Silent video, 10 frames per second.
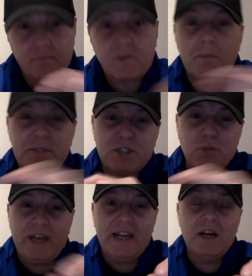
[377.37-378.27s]

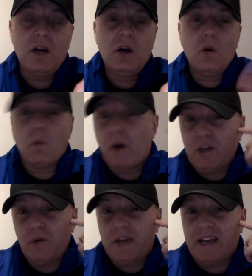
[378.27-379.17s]
between what
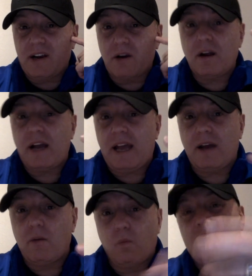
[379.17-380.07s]
you hear
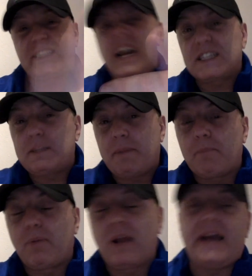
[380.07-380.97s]
and what's actually being
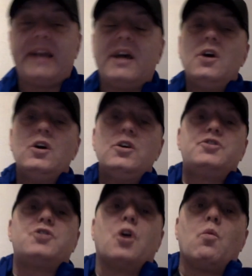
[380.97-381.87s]
played.
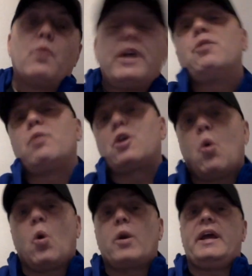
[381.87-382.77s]
So when you're
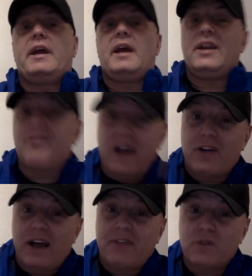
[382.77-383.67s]
recording and you've got
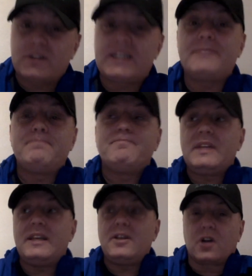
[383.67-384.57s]
your headphones in,
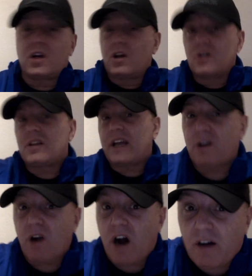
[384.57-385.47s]
you're going to look like
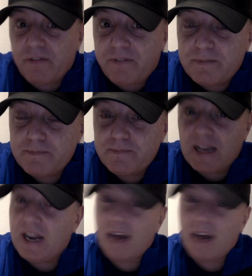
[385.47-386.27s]
you're off. And I